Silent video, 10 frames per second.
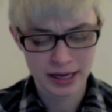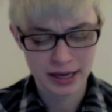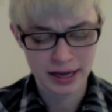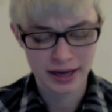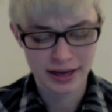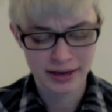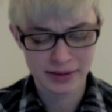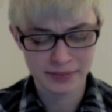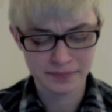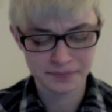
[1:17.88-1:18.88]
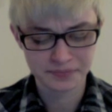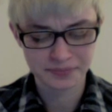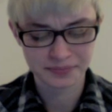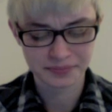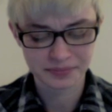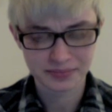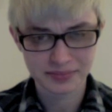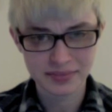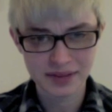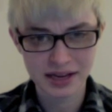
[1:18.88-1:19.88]
Um,
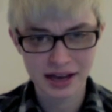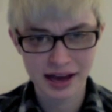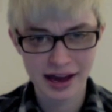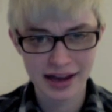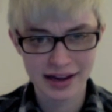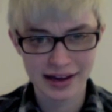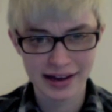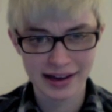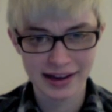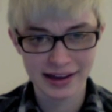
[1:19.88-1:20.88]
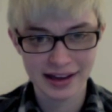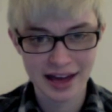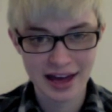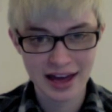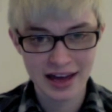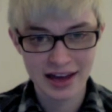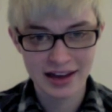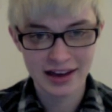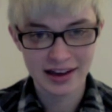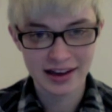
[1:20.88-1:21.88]
I,
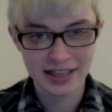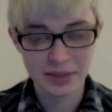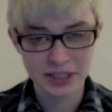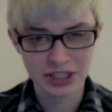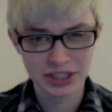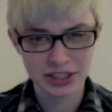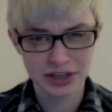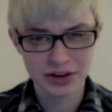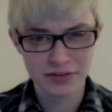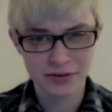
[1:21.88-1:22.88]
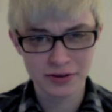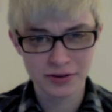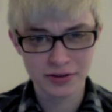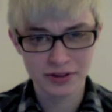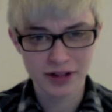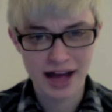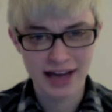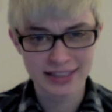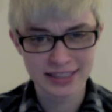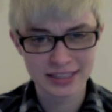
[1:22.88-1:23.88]
especially over the
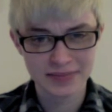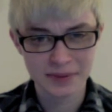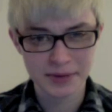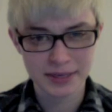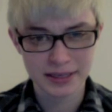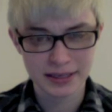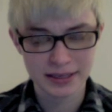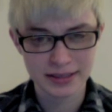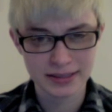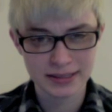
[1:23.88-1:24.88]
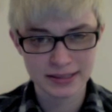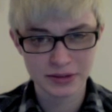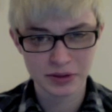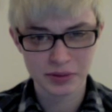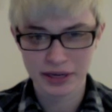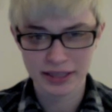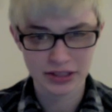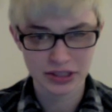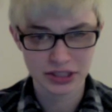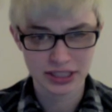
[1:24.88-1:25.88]
last maybe 3 months
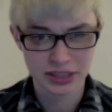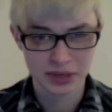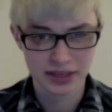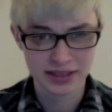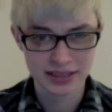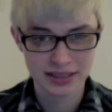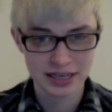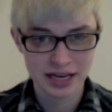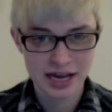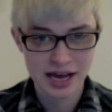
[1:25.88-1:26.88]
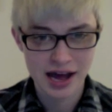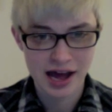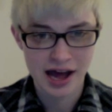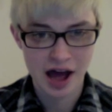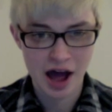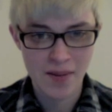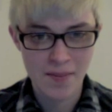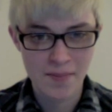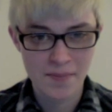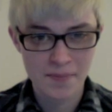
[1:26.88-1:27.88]
or 6 months,
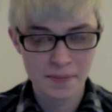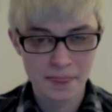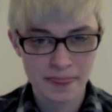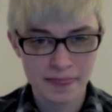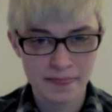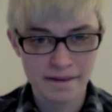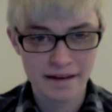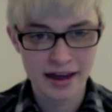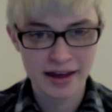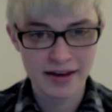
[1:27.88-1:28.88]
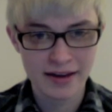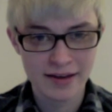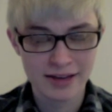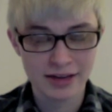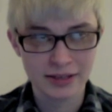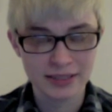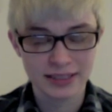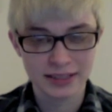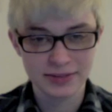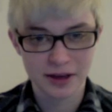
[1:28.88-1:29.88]
um, I've
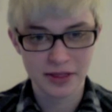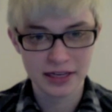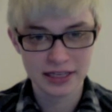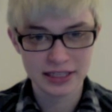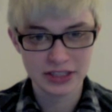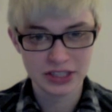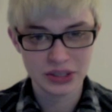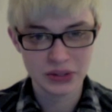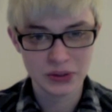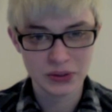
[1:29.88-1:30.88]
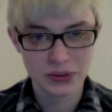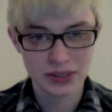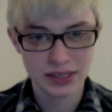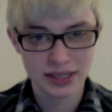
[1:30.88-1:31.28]
increasingly felt the need to